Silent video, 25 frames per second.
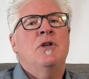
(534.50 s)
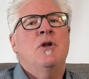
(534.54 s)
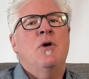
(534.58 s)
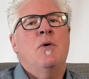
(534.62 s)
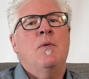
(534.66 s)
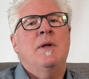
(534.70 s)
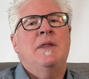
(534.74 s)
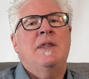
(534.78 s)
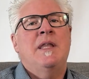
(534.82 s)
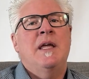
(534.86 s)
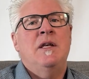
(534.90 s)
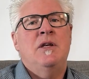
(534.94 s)
know
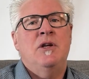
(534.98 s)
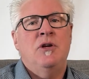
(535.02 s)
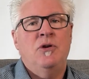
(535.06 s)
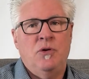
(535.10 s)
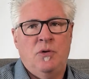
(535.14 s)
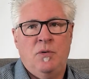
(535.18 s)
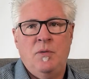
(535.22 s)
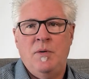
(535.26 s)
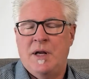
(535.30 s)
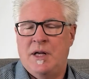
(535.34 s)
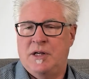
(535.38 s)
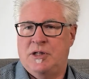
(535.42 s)
what they
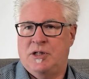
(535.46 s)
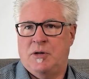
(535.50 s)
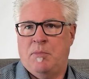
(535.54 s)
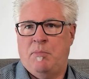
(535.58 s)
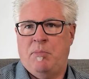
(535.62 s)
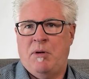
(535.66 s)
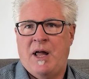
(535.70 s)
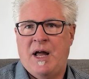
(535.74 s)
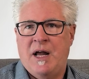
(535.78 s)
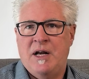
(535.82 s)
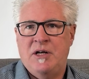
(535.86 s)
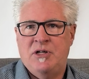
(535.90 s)
do as
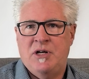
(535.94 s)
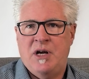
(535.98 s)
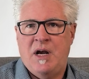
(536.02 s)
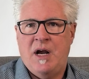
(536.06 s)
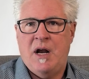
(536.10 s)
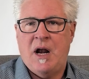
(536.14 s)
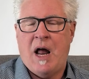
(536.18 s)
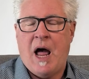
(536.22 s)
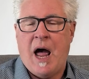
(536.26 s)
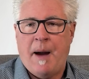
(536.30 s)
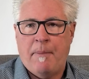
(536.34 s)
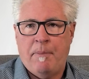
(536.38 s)
supply
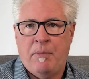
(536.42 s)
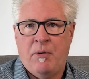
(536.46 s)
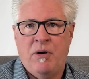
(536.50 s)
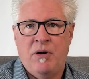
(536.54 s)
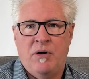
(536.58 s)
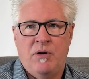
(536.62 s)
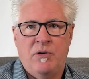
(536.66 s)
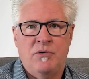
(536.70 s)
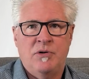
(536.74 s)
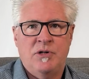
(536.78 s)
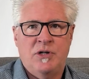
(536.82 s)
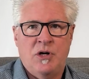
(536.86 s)
chain
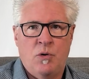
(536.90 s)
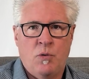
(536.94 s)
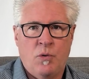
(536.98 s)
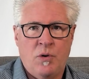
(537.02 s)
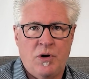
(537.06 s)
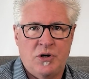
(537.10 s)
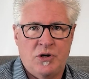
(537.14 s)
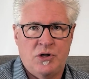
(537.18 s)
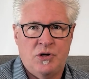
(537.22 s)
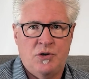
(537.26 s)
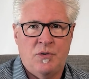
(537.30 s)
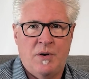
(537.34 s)
operators and
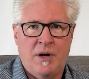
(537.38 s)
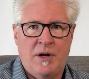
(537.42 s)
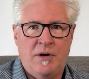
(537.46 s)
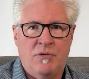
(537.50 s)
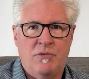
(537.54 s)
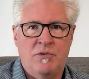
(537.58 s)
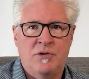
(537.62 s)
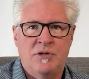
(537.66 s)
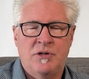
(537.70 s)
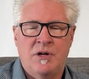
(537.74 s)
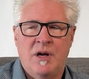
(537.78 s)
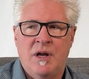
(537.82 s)

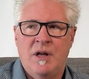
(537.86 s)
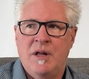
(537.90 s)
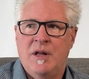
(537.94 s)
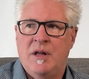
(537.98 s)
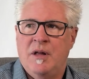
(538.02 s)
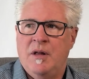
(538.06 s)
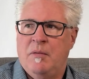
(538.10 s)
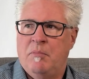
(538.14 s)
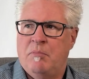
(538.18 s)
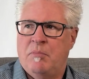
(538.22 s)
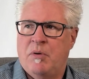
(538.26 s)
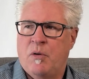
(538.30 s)
orchestrators,
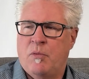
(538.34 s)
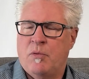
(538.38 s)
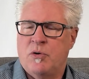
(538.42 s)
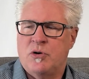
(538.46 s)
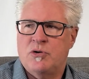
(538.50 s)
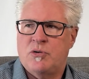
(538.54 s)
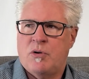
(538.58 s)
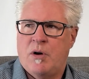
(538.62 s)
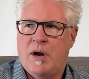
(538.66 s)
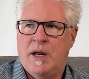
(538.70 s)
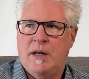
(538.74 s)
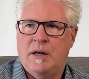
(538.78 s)
but we're
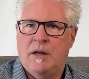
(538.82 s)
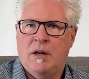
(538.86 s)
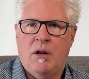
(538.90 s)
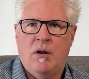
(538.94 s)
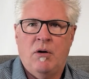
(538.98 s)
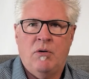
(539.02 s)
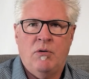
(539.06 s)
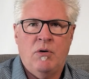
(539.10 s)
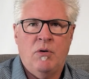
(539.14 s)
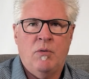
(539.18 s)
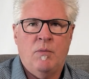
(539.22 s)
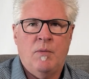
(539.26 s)
trying to
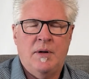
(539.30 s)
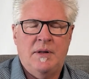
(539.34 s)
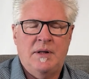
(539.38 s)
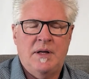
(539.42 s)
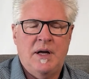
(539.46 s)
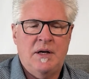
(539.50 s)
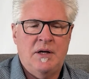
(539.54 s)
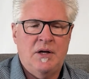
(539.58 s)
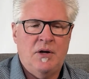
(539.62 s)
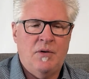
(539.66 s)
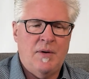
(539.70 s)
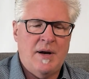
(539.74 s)
learn what they
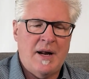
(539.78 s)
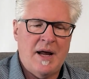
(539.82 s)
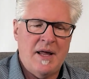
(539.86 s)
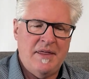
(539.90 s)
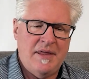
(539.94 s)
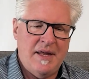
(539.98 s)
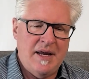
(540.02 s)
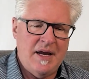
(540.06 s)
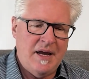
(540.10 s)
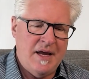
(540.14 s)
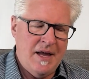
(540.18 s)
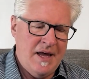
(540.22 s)
do. And I
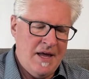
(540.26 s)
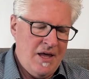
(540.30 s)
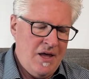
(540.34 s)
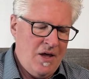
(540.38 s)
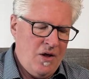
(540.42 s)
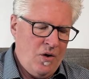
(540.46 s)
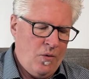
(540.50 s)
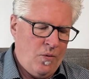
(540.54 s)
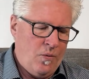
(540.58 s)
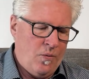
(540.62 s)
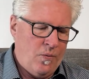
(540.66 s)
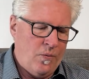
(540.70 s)
think
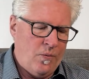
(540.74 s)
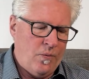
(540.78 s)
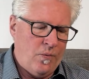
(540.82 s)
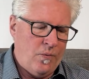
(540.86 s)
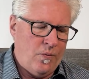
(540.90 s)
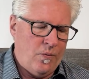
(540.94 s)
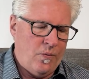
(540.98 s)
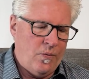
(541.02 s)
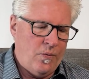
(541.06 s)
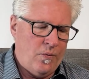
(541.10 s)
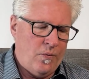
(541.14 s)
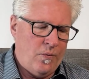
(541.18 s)

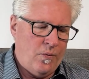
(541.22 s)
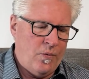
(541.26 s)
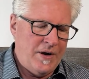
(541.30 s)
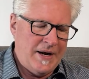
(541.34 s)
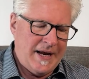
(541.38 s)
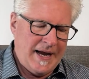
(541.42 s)
what